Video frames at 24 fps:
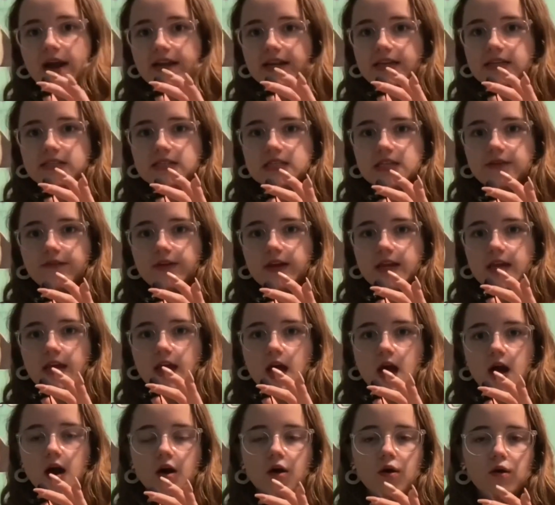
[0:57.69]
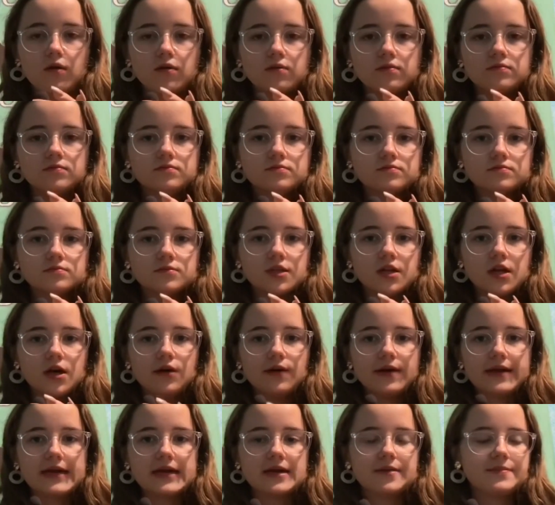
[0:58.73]
into the video. You know, I
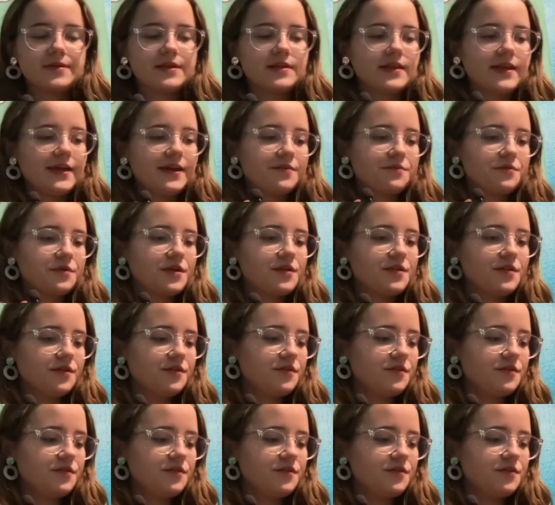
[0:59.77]
gotta be like one of those